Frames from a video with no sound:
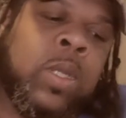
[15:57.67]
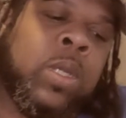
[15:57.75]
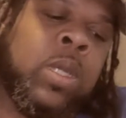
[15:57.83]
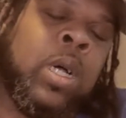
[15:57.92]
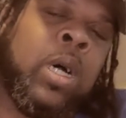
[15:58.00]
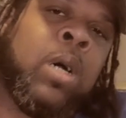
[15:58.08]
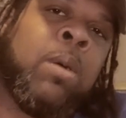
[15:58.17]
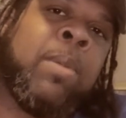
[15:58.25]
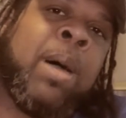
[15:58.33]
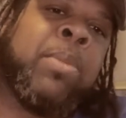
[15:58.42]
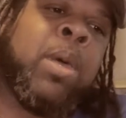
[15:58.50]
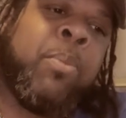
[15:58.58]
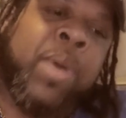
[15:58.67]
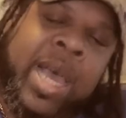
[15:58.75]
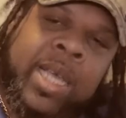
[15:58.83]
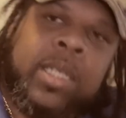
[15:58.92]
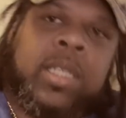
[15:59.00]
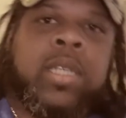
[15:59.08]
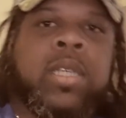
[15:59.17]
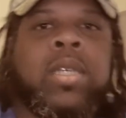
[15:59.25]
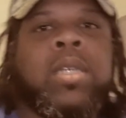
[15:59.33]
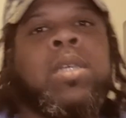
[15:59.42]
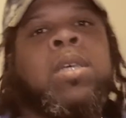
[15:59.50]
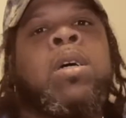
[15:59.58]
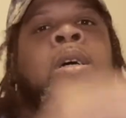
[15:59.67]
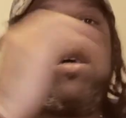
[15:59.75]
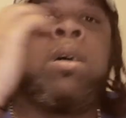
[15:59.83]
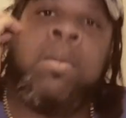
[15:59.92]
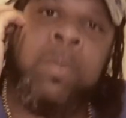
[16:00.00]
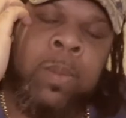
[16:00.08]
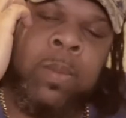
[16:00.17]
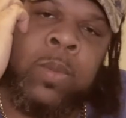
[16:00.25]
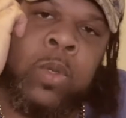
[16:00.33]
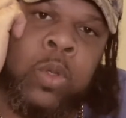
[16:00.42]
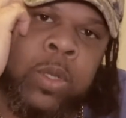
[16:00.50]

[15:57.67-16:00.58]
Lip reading: I'm the best. You should